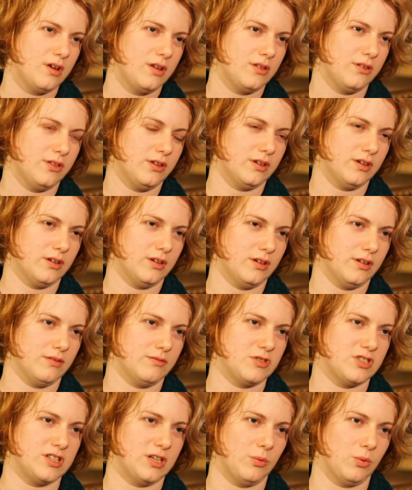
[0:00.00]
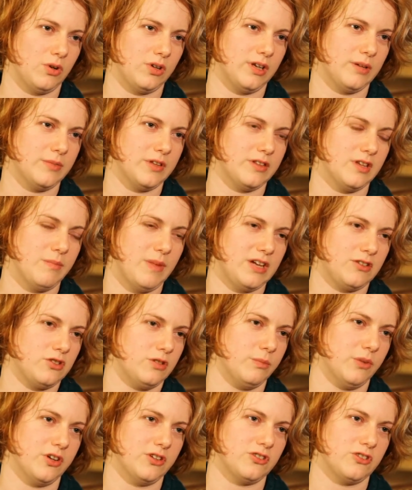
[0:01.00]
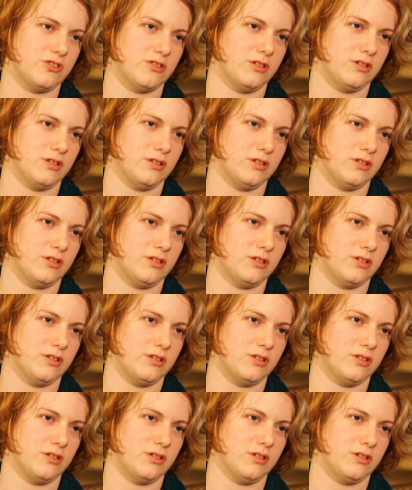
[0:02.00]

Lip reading: the state will claim that they make too much.